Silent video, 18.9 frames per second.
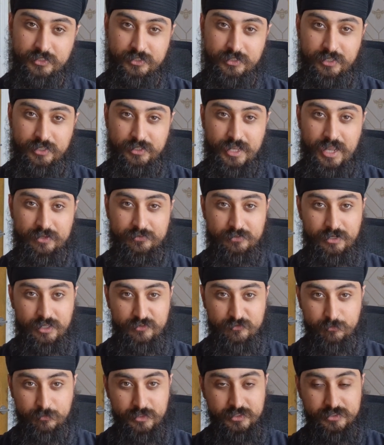and like
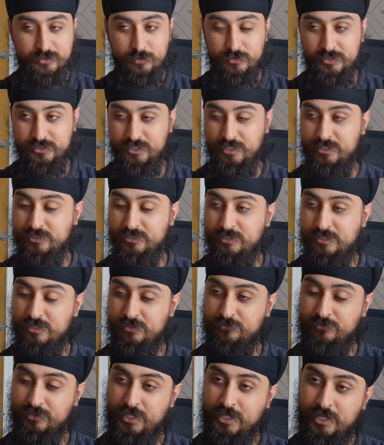afterlife myths, all this kind of
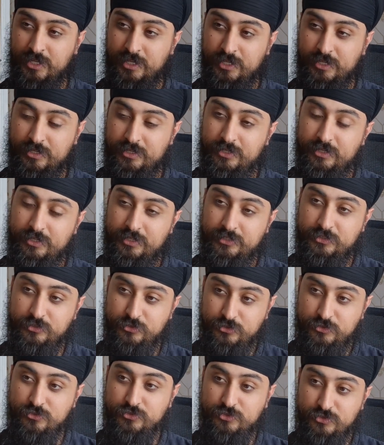stuff, to
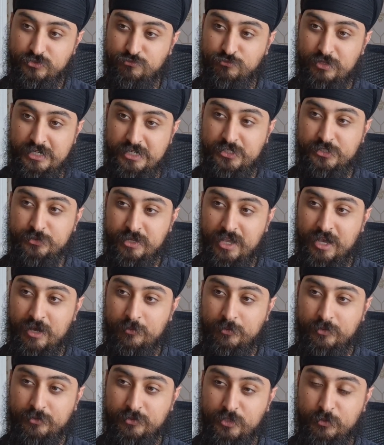really do
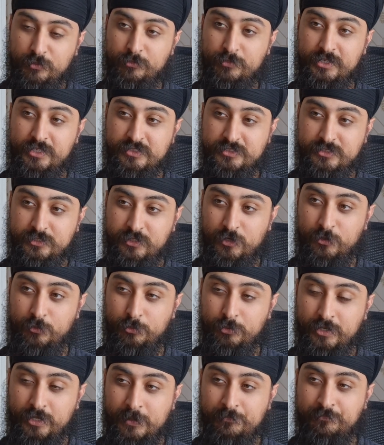help human beings
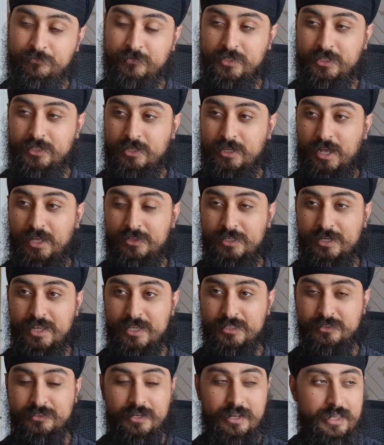cope. And the
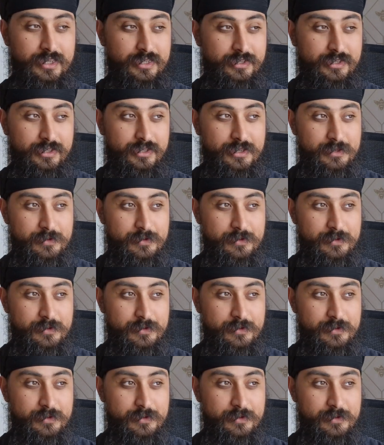less like